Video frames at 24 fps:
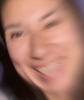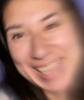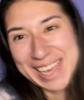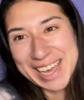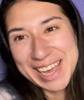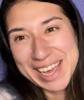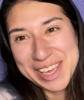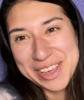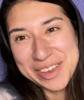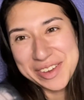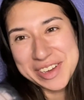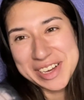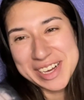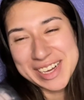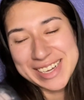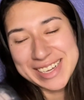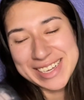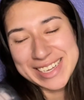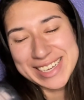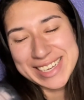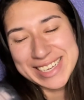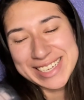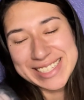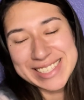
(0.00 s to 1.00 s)
Hey you
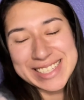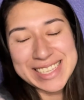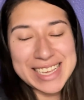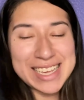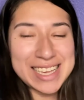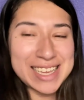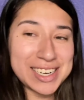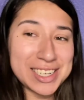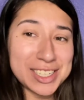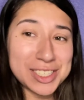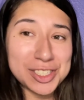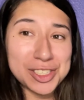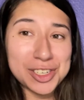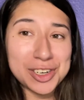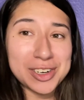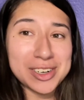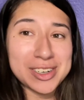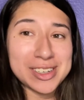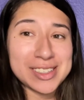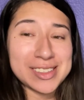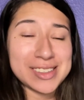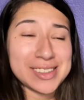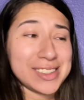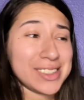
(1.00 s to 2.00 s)
guys, it is
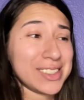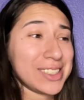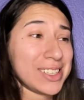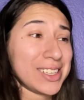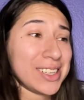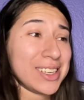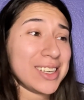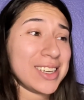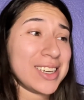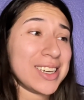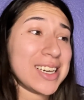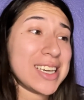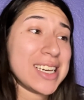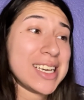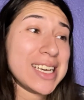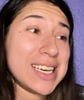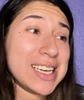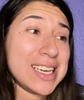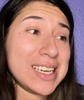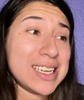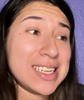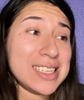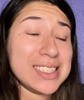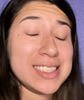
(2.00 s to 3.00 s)
currently
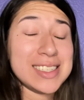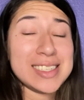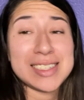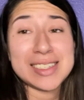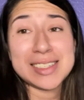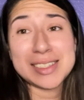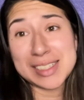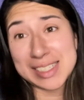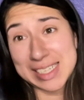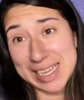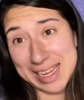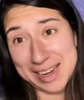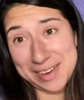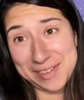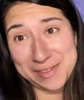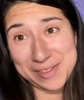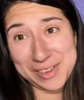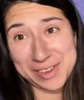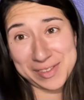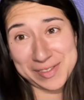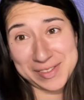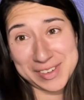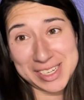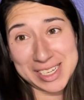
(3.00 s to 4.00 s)

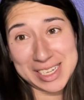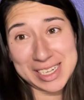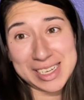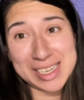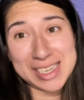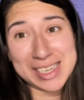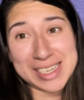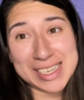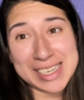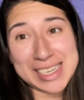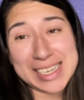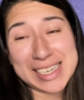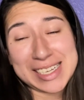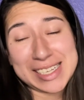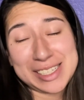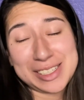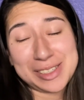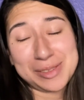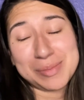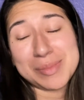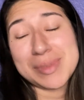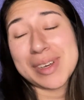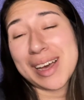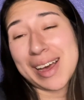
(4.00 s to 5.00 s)
10.50
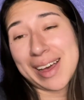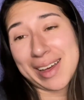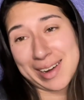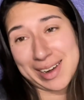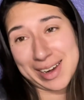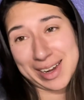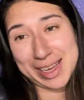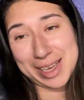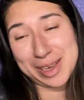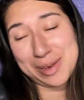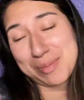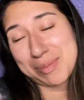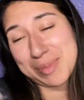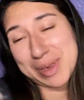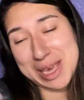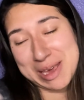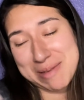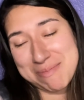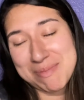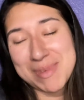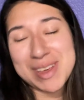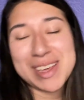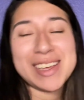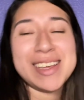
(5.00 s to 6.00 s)
um, at night
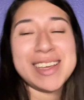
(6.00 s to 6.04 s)
p.m.